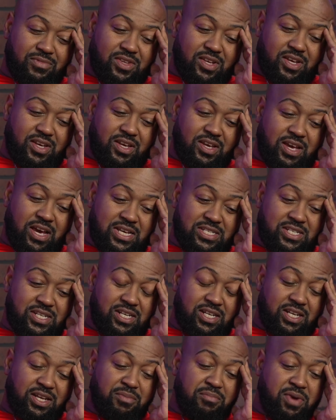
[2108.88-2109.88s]
he
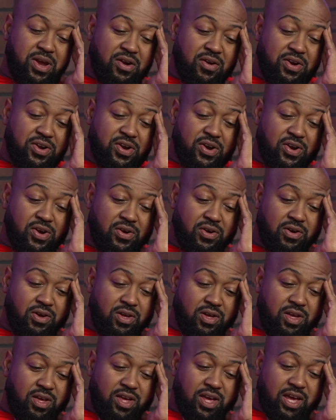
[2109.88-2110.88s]
hesitantly married her
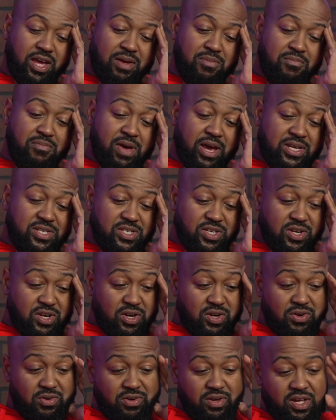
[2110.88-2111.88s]
in
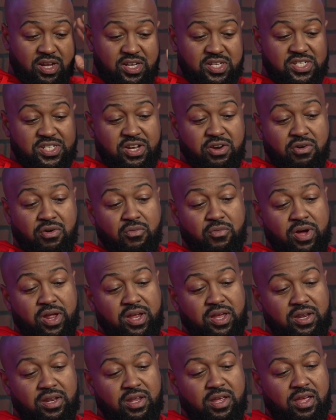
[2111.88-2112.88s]
Mexico in a secret
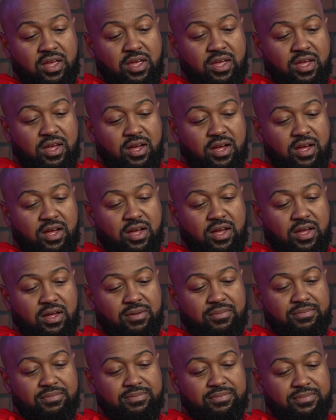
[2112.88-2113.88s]
wedding,
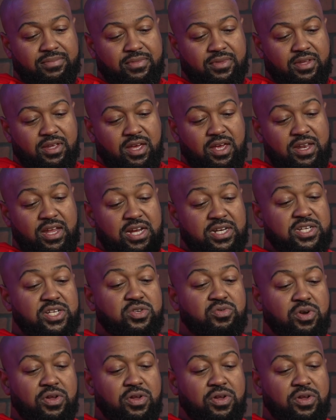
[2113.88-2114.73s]
in 1924.